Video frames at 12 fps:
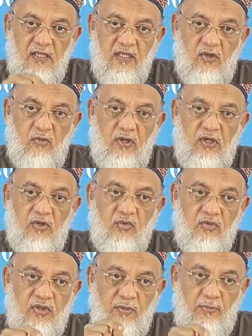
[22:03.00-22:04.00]
equal
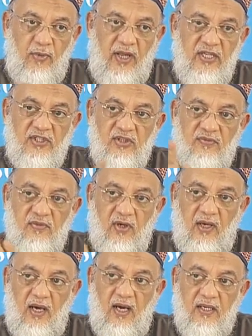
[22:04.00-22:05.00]
to the price of
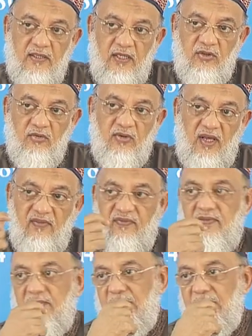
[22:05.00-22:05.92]
the car that you drive?